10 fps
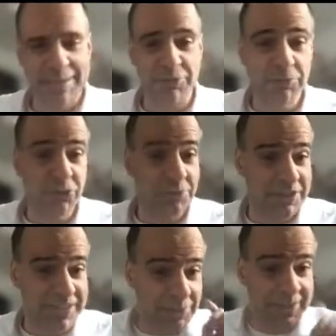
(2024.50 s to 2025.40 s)
to do
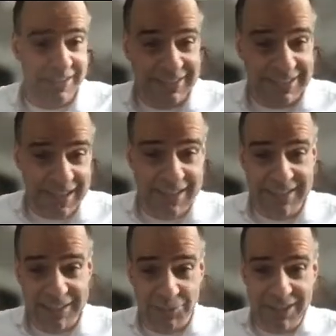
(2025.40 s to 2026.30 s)
material science
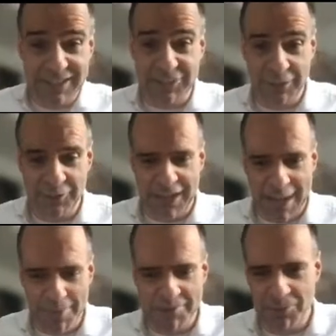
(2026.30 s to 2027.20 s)
and really solved the
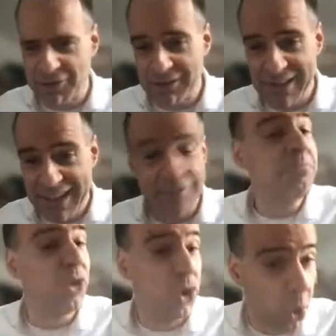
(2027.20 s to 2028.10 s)
Hubbard model, and
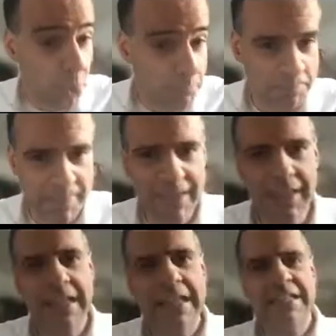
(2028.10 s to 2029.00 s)
no.
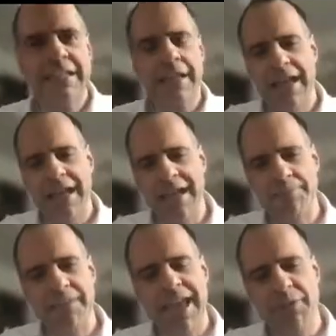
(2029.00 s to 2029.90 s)

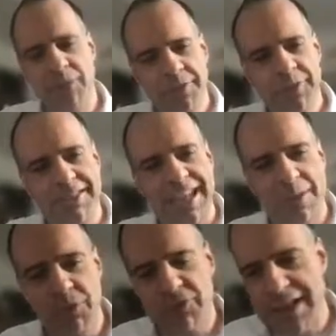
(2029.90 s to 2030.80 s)
And one thing that I
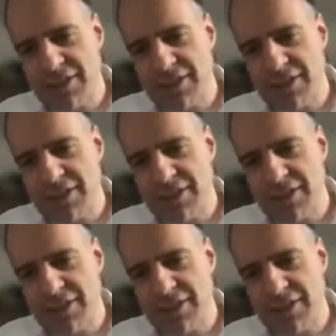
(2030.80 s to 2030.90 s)
would like to